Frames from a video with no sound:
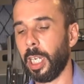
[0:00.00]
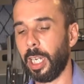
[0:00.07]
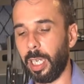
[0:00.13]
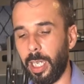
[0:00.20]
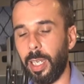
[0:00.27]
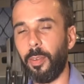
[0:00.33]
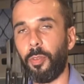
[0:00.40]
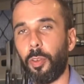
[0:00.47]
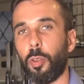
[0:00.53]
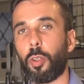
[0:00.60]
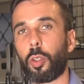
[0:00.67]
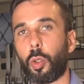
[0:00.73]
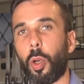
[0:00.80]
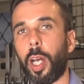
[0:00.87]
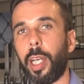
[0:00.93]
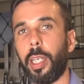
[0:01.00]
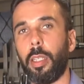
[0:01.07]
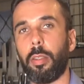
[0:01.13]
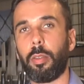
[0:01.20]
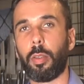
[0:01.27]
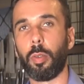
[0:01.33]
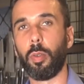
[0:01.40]
If you try
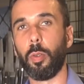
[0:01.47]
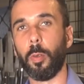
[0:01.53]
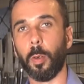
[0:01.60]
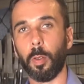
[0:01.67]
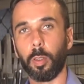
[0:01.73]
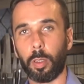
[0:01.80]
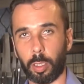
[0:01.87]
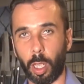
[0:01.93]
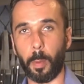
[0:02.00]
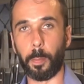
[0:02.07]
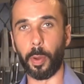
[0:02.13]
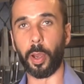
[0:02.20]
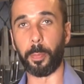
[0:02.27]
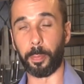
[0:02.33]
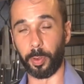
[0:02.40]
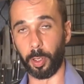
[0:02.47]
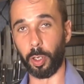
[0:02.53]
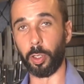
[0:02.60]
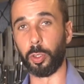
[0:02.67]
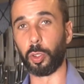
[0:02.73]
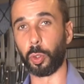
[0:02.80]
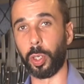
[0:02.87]
to top up a
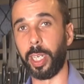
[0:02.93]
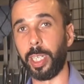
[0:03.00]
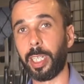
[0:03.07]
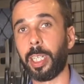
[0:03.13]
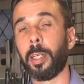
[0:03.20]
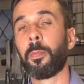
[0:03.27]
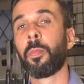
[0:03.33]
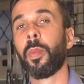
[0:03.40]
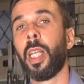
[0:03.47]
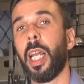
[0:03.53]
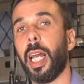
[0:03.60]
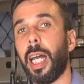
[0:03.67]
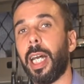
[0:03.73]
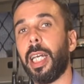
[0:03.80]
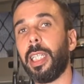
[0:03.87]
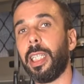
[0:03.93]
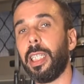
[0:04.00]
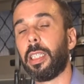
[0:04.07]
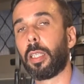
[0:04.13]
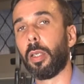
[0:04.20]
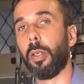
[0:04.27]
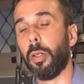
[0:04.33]
drink and
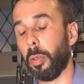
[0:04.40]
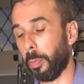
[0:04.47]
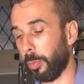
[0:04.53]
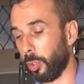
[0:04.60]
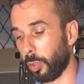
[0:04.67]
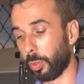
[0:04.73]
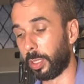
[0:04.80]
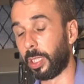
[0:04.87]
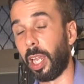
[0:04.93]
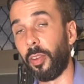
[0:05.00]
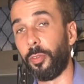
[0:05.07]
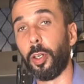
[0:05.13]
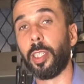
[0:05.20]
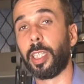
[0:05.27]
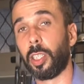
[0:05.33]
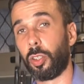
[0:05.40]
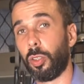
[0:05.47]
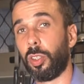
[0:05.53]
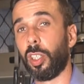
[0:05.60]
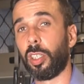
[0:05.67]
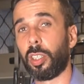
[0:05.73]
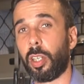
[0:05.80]
it's a new siphon that you
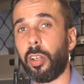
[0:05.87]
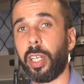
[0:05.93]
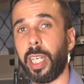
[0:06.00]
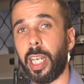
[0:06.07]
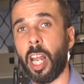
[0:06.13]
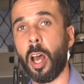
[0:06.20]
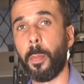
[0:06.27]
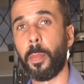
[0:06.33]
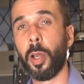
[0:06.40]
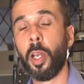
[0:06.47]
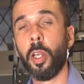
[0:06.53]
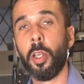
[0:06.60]
just loaded up,